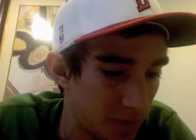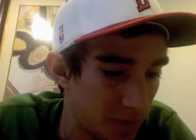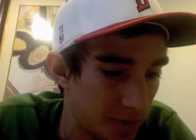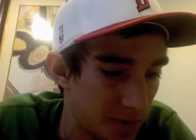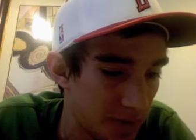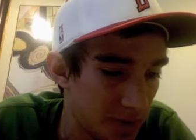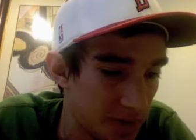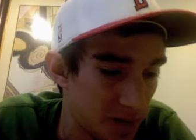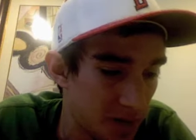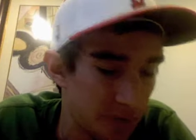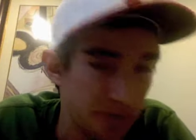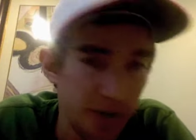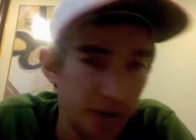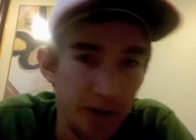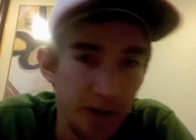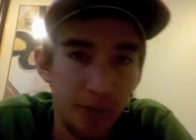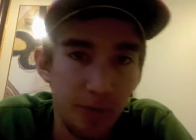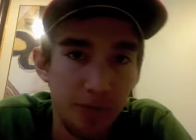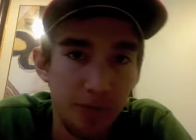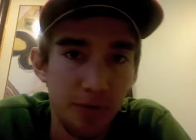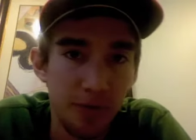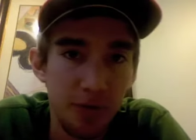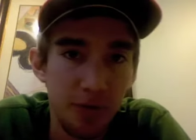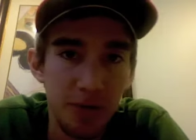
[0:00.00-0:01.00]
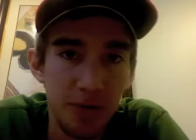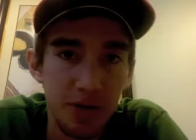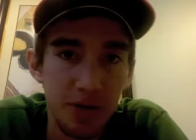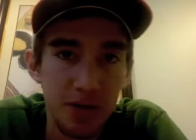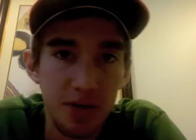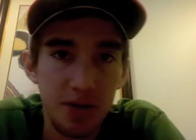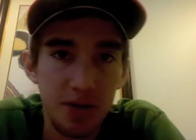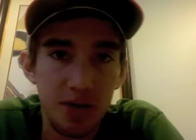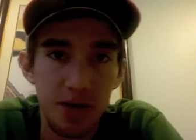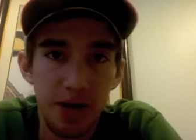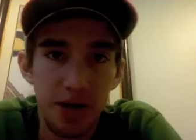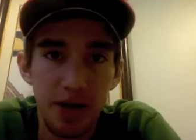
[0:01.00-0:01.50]
stuff like
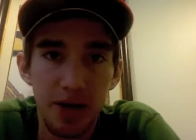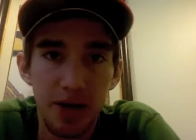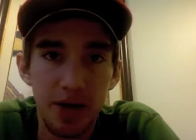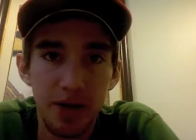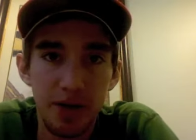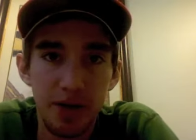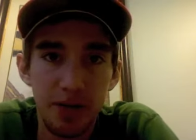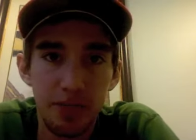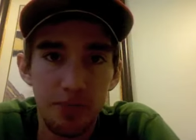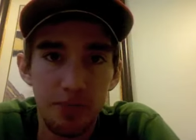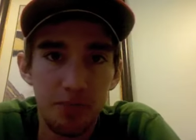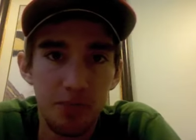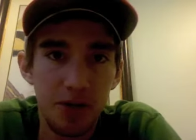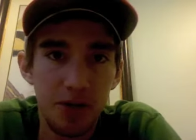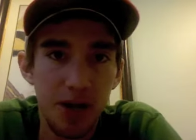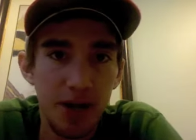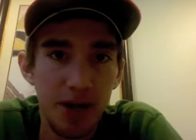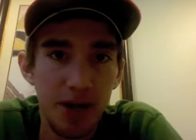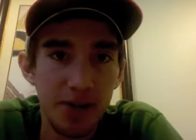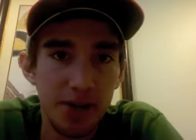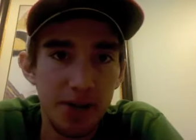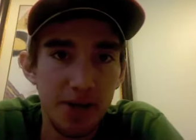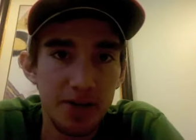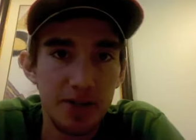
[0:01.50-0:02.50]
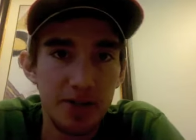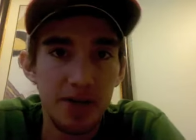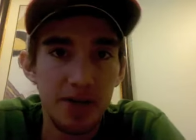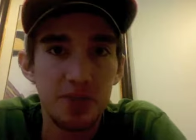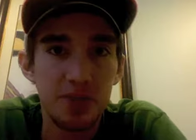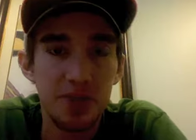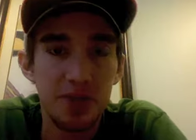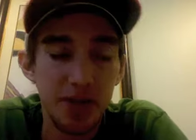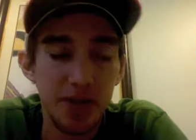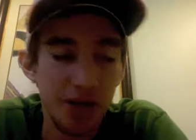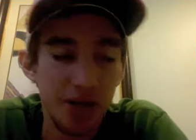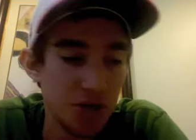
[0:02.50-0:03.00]
performance guidelines and
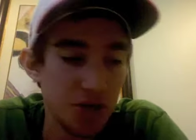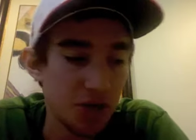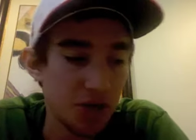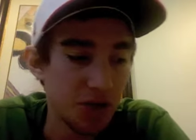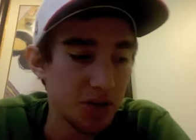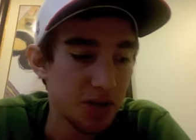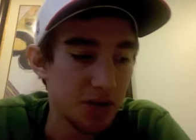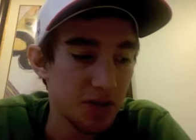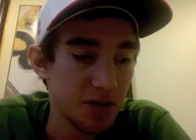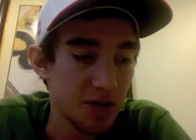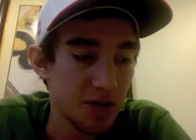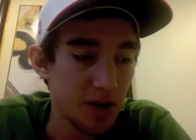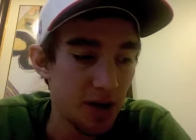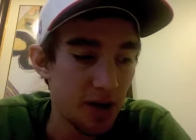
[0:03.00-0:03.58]
expectations,